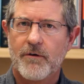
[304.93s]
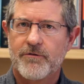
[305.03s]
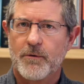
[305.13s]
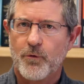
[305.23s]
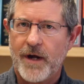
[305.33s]

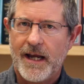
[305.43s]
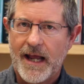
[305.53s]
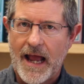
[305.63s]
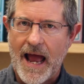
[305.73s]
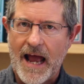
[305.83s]
from
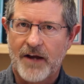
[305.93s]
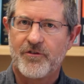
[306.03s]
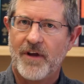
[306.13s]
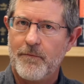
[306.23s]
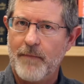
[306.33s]
reading
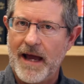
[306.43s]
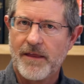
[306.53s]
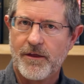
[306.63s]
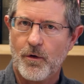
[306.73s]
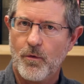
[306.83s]
Acts and
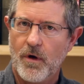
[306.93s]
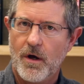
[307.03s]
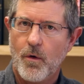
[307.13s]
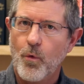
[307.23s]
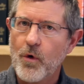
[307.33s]
Matthew
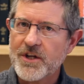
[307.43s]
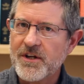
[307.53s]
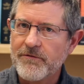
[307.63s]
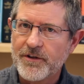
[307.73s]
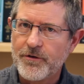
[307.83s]
which
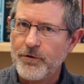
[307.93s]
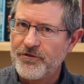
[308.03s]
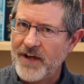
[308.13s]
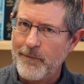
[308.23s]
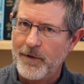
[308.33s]
of the two
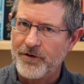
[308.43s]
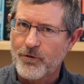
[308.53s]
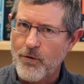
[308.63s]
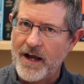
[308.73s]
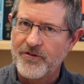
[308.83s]
statements
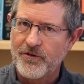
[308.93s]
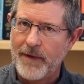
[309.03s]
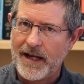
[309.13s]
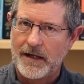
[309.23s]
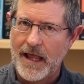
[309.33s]
Christ
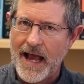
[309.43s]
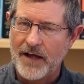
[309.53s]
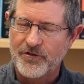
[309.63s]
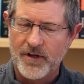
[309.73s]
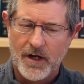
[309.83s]
made
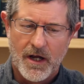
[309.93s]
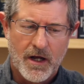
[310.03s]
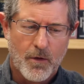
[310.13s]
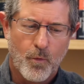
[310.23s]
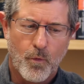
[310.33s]
last.
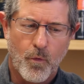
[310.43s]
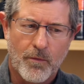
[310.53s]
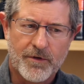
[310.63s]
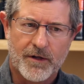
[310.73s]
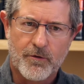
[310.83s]

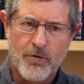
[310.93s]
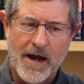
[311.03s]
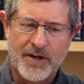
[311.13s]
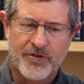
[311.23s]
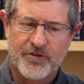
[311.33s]
did
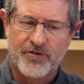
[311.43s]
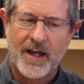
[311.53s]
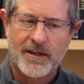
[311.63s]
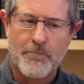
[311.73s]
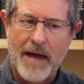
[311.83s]
Christ
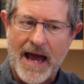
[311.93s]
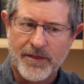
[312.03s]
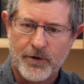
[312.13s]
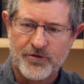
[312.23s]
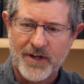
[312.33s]
say the
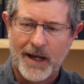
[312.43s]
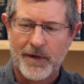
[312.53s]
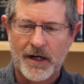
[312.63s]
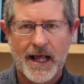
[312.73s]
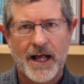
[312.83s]
Matthew
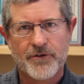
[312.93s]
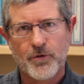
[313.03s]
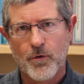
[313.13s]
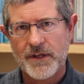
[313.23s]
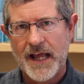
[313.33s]
statement last
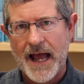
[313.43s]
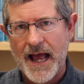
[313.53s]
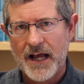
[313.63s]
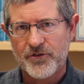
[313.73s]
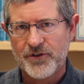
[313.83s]
or the
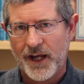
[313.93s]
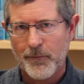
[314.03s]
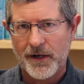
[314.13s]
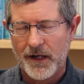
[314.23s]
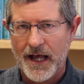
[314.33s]
Acts
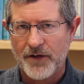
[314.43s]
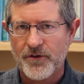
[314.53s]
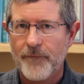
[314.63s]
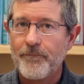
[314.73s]
statement last?